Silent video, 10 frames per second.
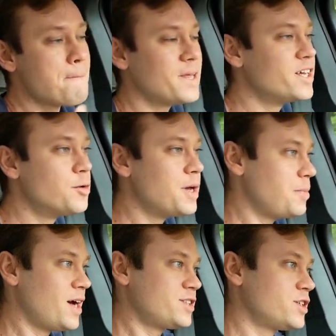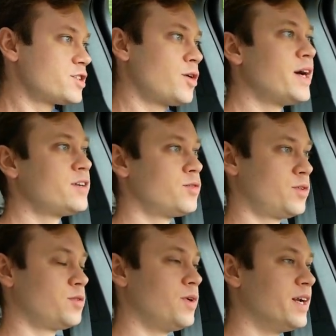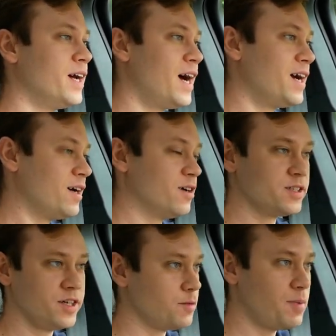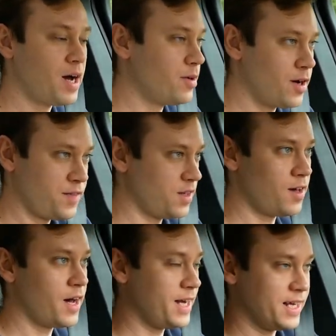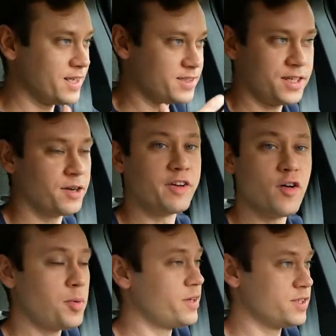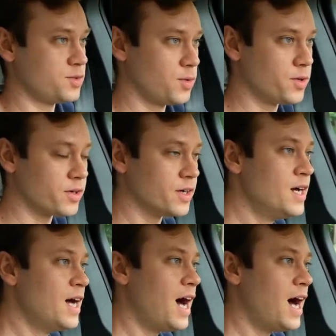you know, maybe I should just go ahead and order one, I, or you know, buy one off the lot and you know, give up on this order.